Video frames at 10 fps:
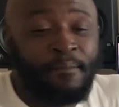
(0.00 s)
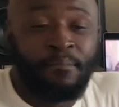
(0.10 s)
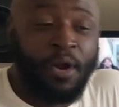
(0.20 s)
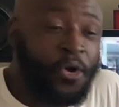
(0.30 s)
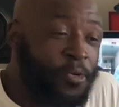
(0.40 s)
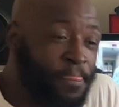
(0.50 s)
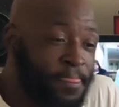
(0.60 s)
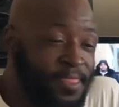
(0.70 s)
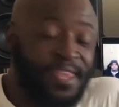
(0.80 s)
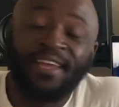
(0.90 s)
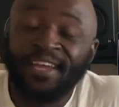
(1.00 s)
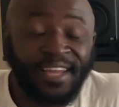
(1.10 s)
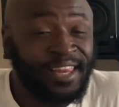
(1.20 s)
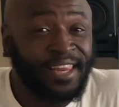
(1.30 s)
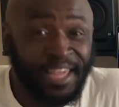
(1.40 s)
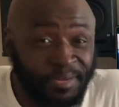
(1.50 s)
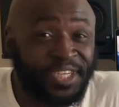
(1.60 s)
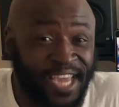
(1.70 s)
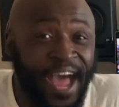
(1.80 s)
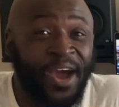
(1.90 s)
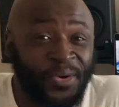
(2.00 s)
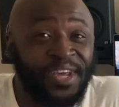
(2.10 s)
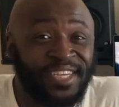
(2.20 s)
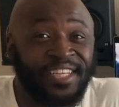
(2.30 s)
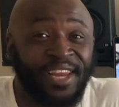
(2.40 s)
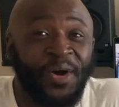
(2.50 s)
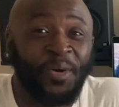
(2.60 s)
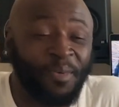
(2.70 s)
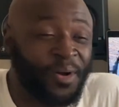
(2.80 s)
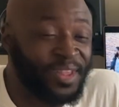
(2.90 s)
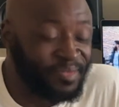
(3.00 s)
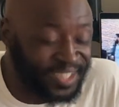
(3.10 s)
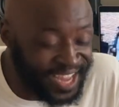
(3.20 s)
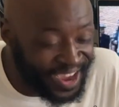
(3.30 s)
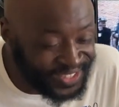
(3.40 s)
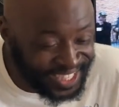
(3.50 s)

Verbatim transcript: bro. Leave the Chicago niggas alone, bro. Leave the Chicago